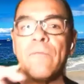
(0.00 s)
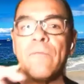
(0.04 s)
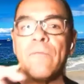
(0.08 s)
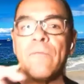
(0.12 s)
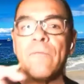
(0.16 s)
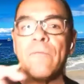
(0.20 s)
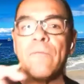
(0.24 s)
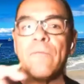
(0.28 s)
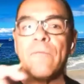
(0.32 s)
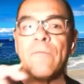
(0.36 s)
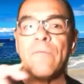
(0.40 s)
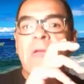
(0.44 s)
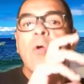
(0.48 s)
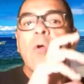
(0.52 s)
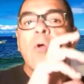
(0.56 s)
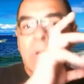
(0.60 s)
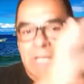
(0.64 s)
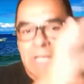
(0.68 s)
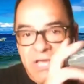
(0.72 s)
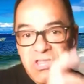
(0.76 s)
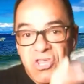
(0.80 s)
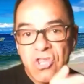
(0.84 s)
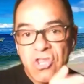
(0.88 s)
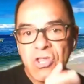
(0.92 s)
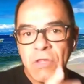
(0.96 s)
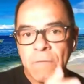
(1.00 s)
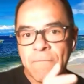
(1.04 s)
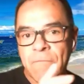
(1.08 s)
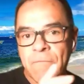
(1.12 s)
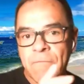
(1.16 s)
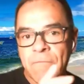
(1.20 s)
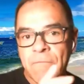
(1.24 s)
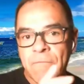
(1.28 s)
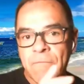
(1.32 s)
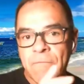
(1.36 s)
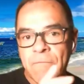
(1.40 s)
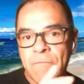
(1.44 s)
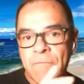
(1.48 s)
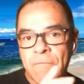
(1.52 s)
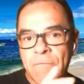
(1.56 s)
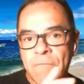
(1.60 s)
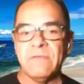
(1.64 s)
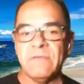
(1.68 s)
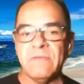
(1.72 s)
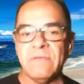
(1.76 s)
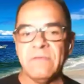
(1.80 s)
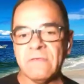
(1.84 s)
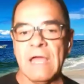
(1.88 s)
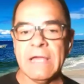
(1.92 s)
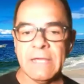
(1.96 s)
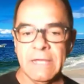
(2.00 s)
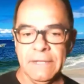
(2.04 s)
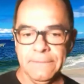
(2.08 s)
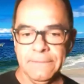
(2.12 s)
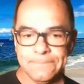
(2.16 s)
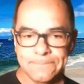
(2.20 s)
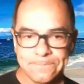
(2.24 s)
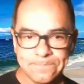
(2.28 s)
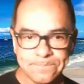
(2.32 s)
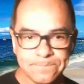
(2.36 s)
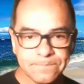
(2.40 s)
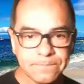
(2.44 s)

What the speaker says: from relationship first, business second.